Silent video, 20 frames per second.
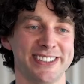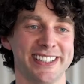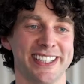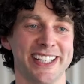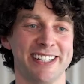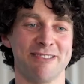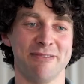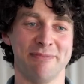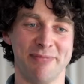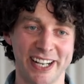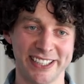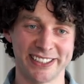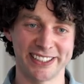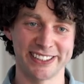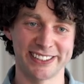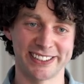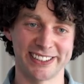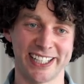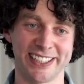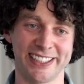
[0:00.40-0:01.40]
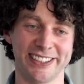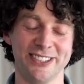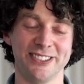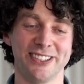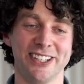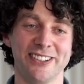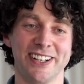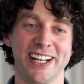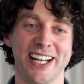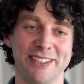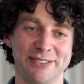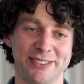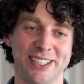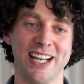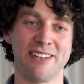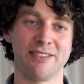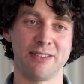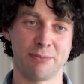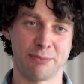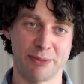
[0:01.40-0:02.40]
They remind us that you don't have to
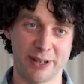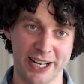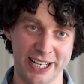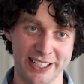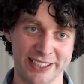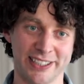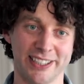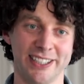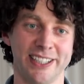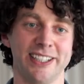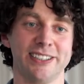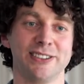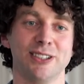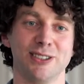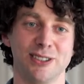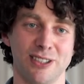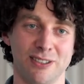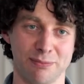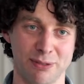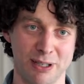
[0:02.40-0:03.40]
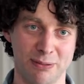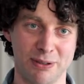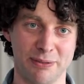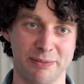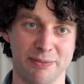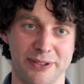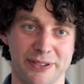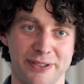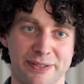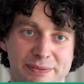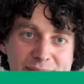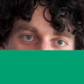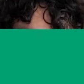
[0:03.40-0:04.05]
have a brain to solve problems.